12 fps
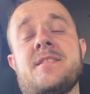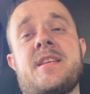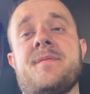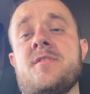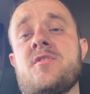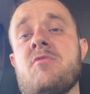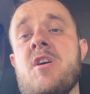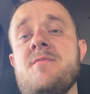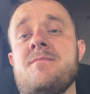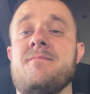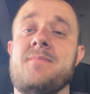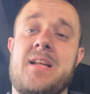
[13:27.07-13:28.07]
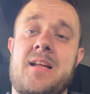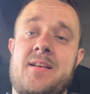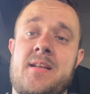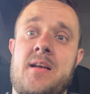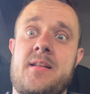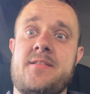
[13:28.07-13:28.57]
give this a run and
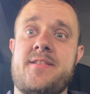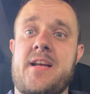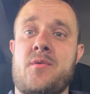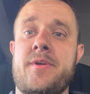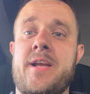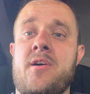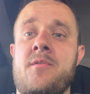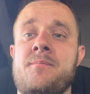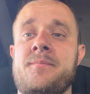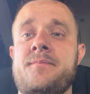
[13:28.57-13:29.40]
let's see how we get on.